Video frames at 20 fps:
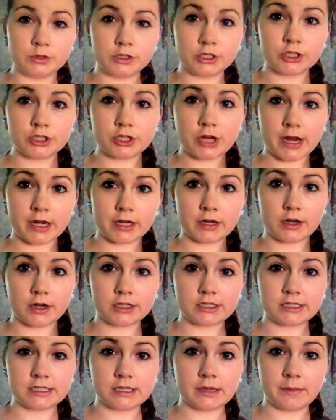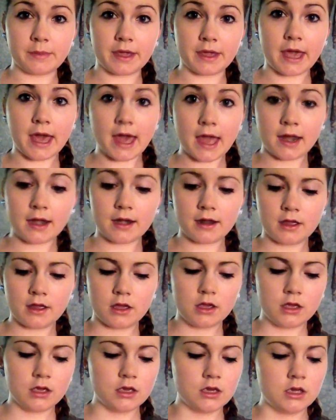just trying to nurse sleep again,
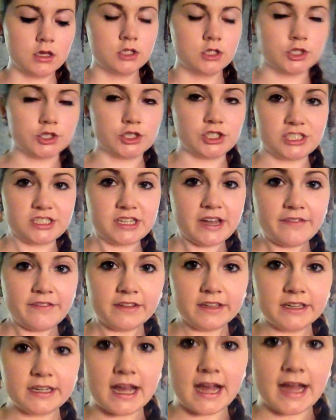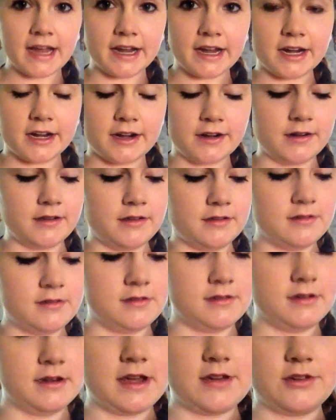so she's definitely tired.
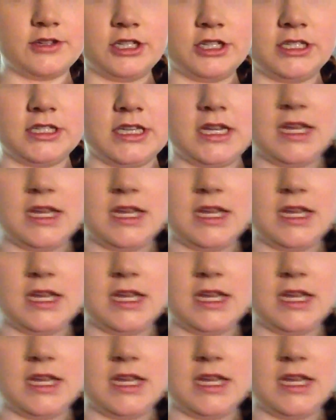Now she's